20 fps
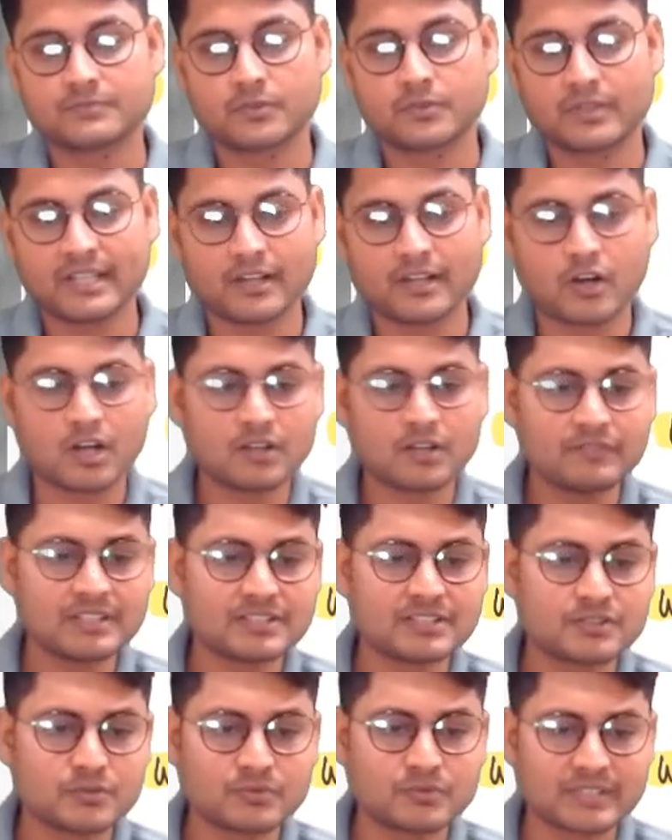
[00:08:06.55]
Okay,
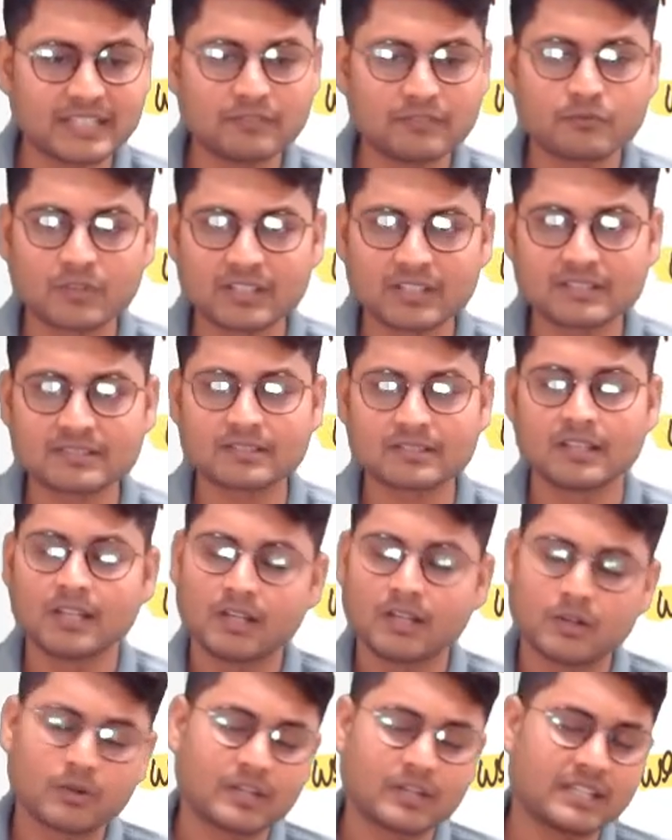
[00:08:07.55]
always you think once,
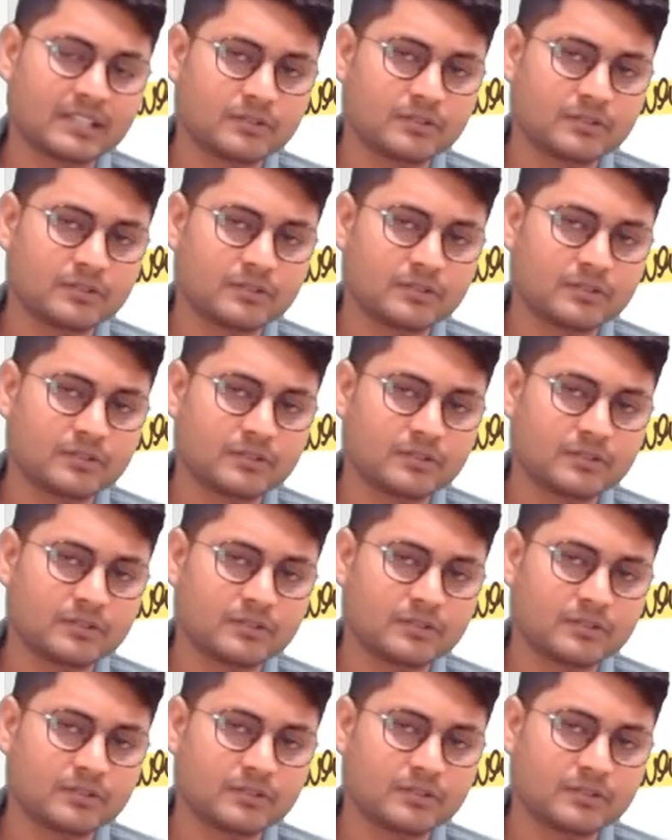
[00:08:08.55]
okay,